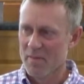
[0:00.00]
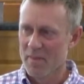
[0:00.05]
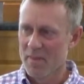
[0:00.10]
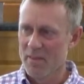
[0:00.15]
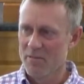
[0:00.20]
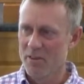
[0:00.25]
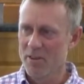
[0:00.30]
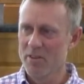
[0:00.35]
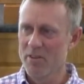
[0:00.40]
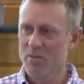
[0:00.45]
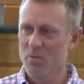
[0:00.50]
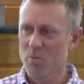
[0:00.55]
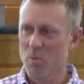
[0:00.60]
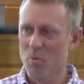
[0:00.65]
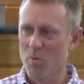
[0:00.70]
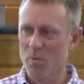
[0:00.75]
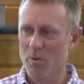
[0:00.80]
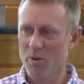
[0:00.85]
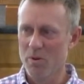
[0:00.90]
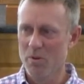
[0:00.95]
Jesus
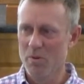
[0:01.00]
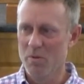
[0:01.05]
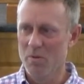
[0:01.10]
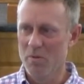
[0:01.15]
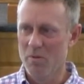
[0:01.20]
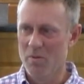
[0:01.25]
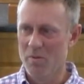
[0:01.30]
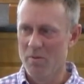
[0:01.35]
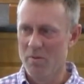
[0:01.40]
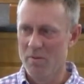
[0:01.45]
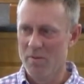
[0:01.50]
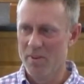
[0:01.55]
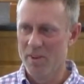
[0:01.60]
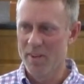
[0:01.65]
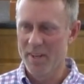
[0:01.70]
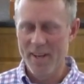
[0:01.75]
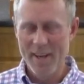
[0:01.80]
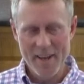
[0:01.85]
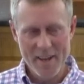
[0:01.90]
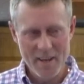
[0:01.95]
wasn't the
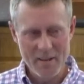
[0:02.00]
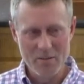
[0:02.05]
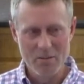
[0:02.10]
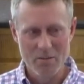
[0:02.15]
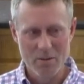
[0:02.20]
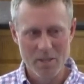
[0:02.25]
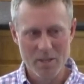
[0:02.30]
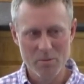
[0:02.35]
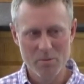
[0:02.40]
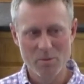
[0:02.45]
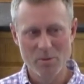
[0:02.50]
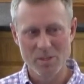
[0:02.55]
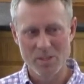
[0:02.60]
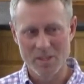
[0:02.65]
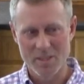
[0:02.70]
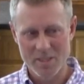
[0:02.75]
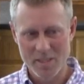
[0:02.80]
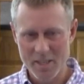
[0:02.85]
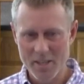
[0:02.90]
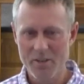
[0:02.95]
healer. He was a
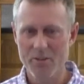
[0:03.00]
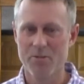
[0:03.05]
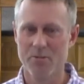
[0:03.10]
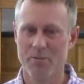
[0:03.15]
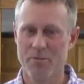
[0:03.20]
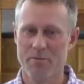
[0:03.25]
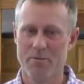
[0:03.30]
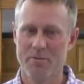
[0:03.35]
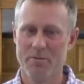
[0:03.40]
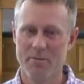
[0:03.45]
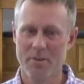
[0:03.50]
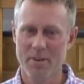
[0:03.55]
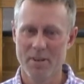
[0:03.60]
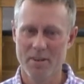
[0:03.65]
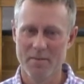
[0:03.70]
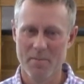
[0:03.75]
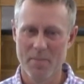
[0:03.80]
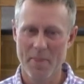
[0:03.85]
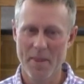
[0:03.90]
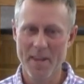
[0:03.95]
teacher, right?
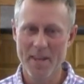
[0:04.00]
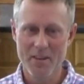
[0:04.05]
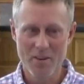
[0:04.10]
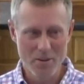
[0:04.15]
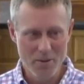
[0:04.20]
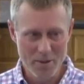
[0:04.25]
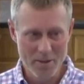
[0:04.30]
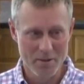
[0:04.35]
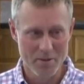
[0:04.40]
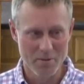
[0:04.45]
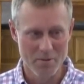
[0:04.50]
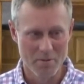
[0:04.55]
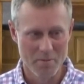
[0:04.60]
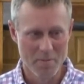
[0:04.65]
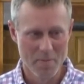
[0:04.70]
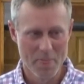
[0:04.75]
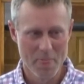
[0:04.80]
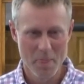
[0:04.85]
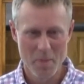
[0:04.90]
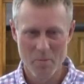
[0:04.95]
He could heal,
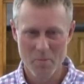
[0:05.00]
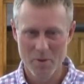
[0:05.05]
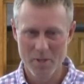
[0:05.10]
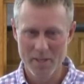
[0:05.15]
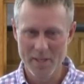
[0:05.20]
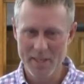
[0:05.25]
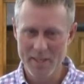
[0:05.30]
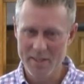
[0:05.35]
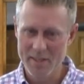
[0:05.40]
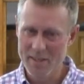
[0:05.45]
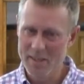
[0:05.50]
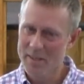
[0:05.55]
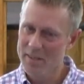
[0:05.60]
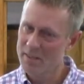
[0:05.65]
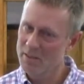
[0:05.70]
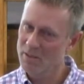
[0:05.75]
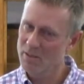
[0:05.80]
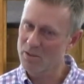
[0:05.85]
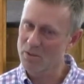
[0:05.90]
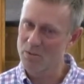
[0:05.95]
but he did
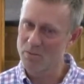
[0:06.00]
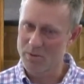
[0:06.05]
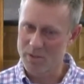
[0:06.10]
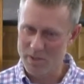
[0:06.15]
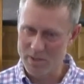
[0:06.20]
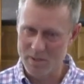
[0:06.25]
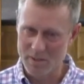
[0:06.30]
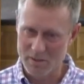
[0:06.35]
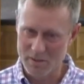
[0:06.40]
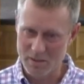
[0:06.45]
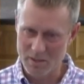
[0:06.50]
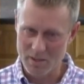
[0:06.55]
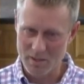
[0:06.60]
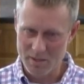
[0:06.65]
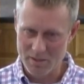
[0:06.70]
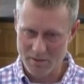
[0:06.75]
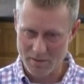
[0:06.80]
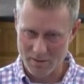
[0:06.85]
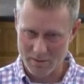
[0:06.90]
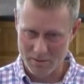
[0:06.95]
this to teach a
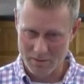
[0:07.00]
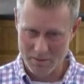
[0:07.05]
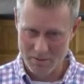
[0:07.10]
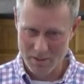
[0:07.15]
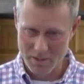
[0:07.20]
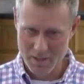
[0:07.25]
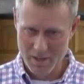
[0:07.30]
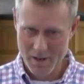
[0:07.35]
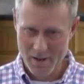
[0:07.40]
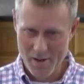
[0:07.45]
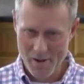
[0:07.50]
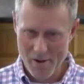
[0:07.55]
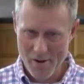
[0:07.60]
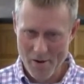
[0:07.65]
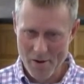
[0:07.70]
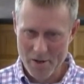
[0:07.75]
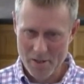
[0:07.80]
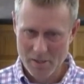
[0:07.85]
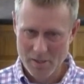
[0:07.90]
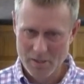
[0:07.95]
lesson
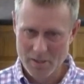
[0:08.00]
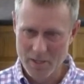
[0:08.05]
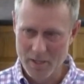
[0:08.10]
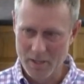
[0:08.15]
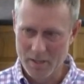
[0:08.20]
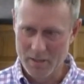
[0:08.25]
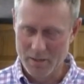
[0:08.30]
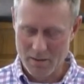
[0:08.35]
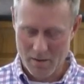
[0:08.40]
that